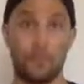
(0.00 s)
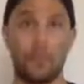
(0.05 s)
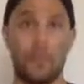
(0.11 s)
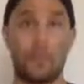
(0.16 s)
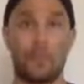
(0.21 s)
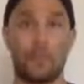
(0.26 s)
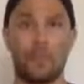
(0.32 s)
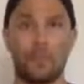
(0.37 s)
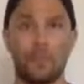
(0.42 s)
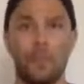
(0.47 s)

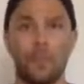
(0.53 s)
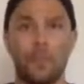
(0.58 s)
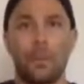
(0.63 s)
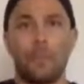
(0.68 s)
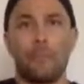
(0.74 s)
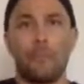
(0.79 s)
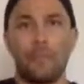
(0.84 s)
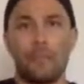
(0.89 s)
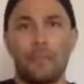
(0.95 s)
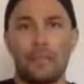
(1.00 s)
that there's
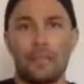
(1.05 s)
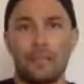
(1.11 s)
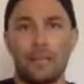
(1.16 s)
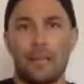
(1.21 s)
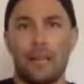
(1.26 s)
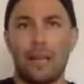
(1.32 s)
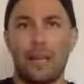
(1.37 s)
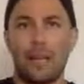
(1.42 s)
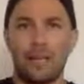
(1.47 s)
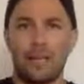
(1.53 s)
something that's
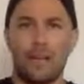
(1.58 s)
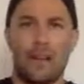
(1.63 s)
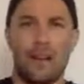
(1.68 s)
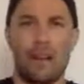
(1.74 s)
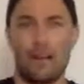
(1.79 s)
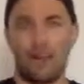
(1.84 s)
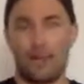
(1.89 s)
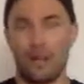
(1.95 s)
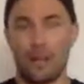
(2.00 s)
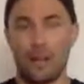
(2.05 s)
kind of
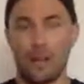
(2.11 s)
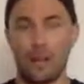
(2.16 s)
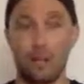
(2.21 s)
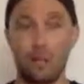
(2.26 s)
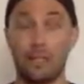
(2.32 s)
hung up,